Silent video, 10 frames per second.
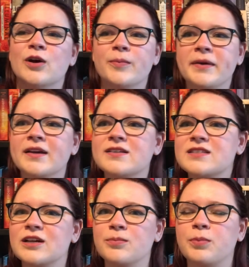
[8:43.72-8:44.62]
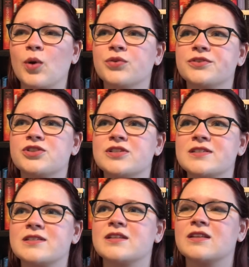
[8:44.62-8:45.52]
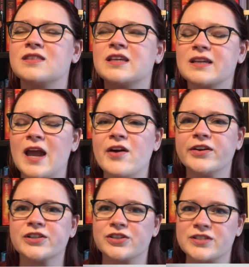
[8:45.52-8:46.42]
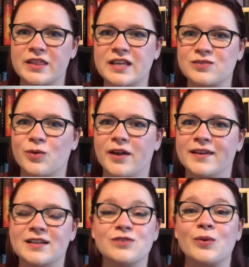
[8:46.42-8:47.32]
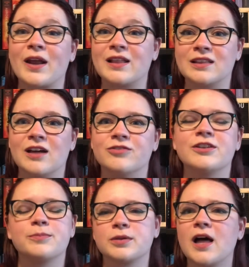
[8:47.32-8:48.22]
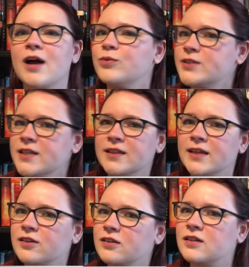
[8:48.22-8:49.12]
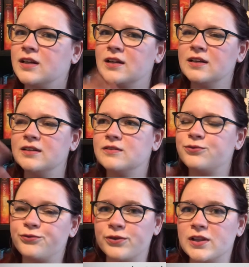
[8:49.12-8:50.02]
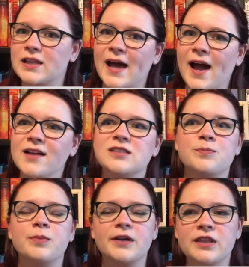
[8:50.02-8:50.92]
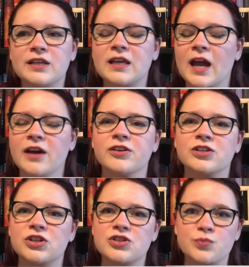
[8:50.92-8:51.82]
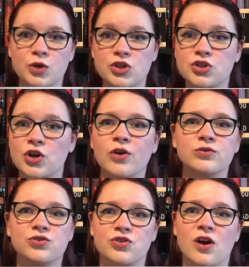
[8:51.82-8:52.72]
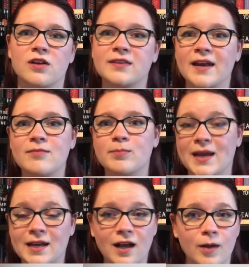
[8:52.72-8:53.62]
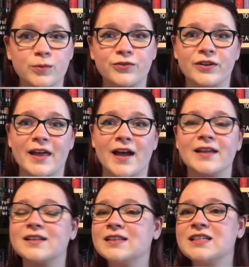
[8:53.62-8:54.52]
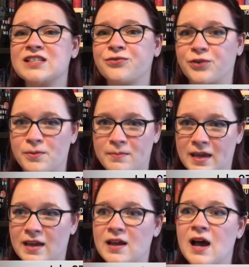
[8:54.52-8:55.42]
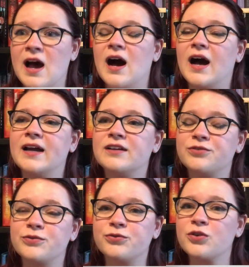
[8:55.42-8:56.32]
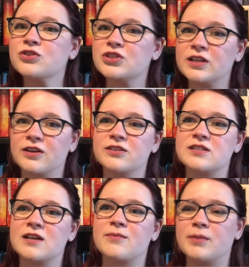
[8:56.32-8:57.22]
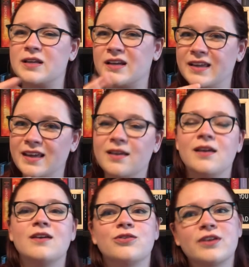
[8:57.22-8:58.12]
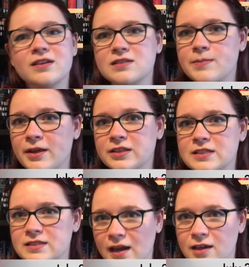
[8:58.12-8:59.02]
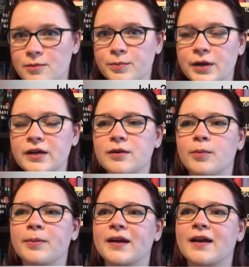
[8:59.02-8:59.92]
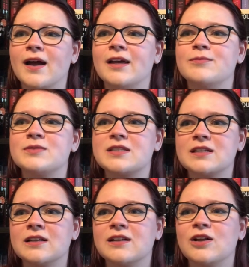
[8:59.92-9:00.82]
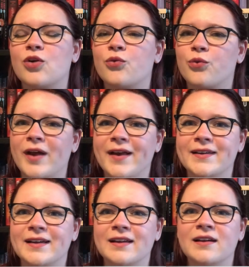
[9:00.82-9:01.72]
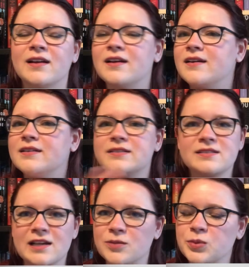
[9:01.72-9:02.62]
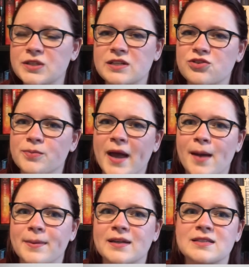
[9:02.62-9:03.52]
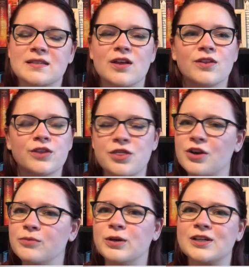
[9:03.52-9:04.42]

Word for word: because they're both just, the characters in this one is what I loved. The plot was a little flat, but the characters were so strong that it made up for that, at least for me. I have unfortunately heard some eh, things about the second book, but I am still ready second book syndrome happens, the third book